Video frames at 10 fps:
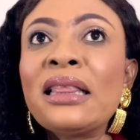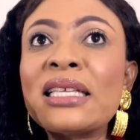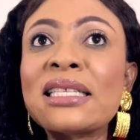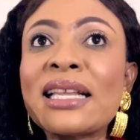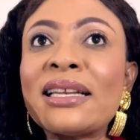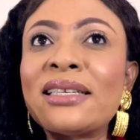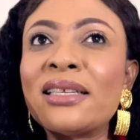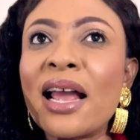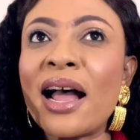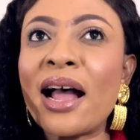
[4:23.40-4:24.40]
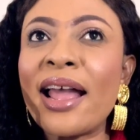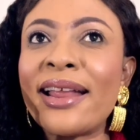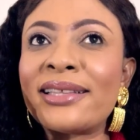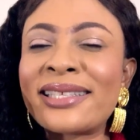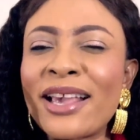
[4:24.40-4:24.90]
This is
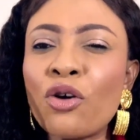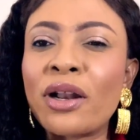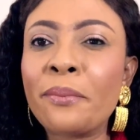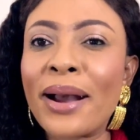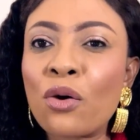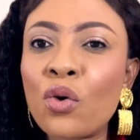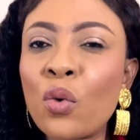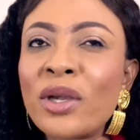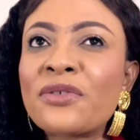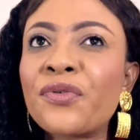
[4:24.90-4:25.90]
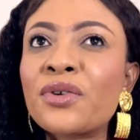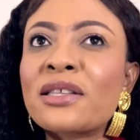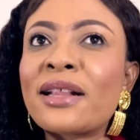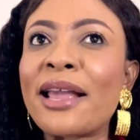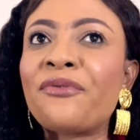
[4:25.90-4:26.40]
a take on mango, which
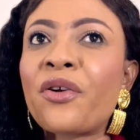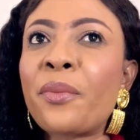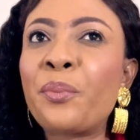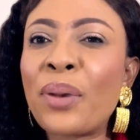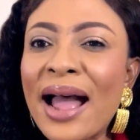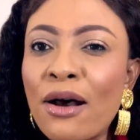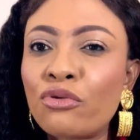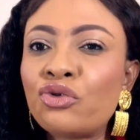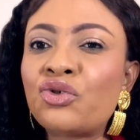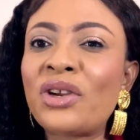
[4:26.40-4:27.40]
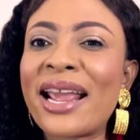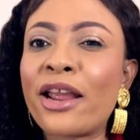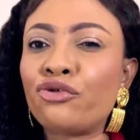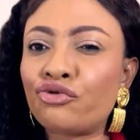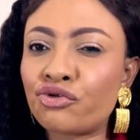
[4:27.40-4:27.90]
feels like very powdery
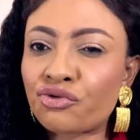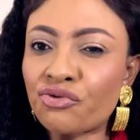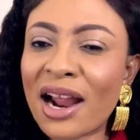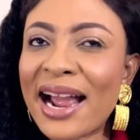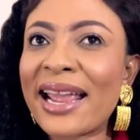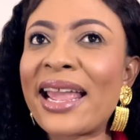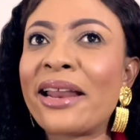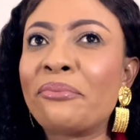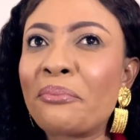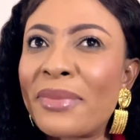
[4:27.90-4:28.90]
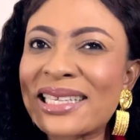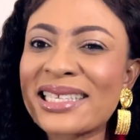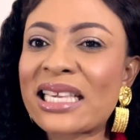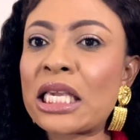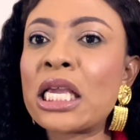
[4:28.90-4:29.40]
and dry and
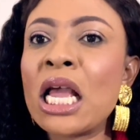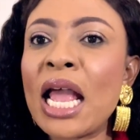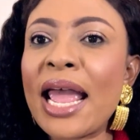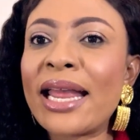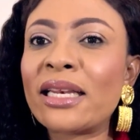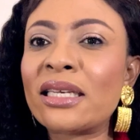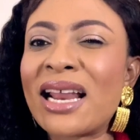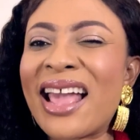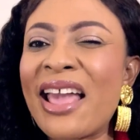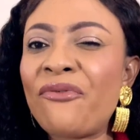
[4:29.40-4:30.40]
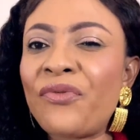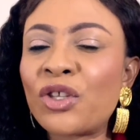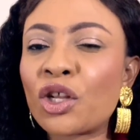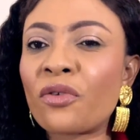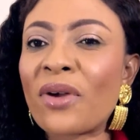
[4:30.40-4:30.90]
musky and a heavy
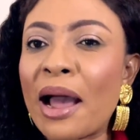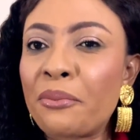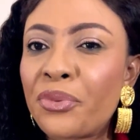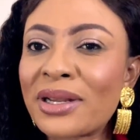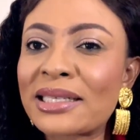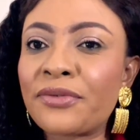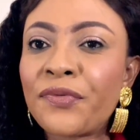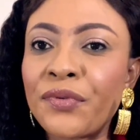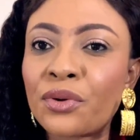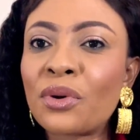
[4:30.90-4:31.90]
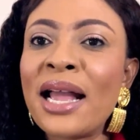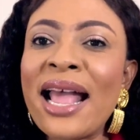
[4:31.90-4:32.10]
sort of ambroxan feel,